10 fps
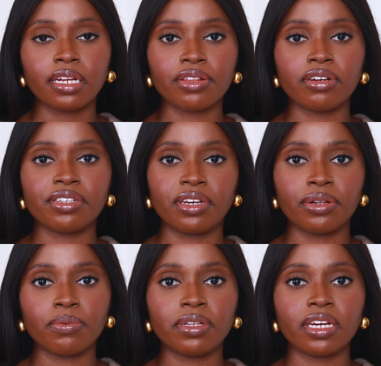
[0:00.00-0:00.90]
leather, and
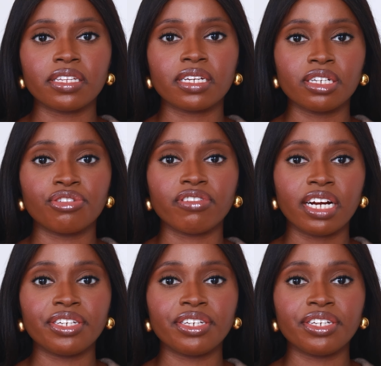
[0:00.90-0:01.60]
sandalwood, that it's going to dry